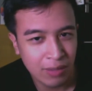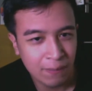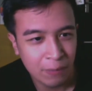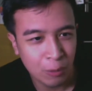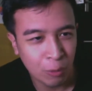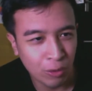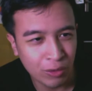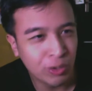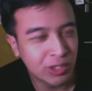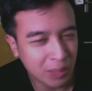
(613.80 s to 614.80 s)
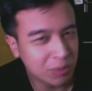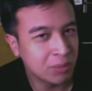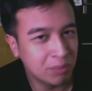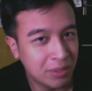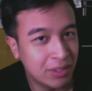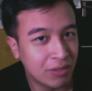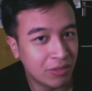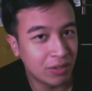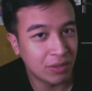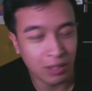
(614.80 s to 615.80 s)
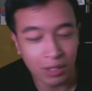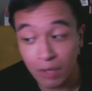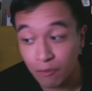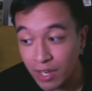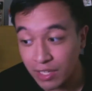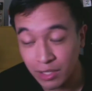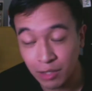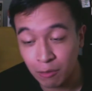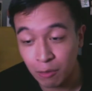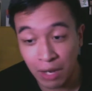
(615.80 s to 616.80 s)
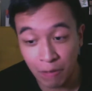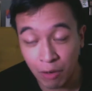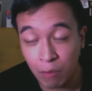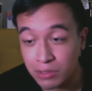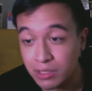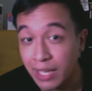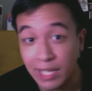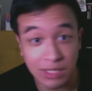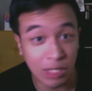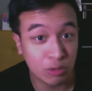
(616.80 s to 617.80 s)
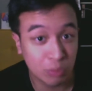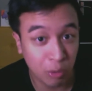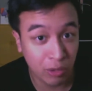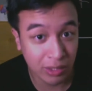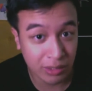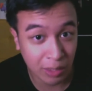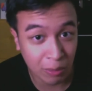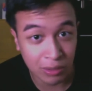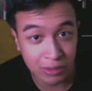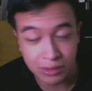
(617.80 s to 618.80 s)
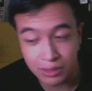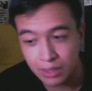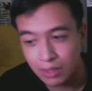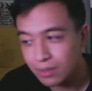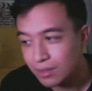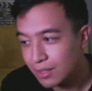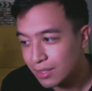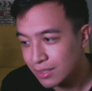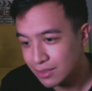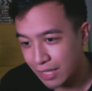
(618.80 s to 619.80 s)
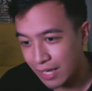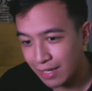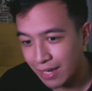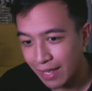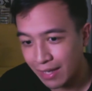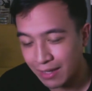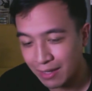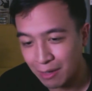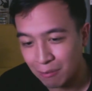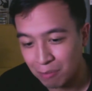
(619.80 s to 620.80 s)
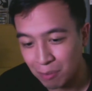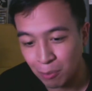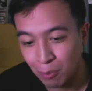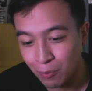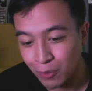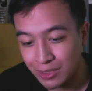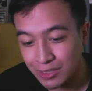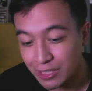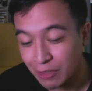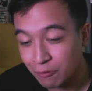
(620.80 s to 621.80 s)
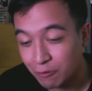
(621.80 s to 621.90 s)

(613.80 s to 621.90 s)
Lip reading: would the reception be different, you know, if I wasn't as outspoken as I was, you know, saying like people will watch this and feel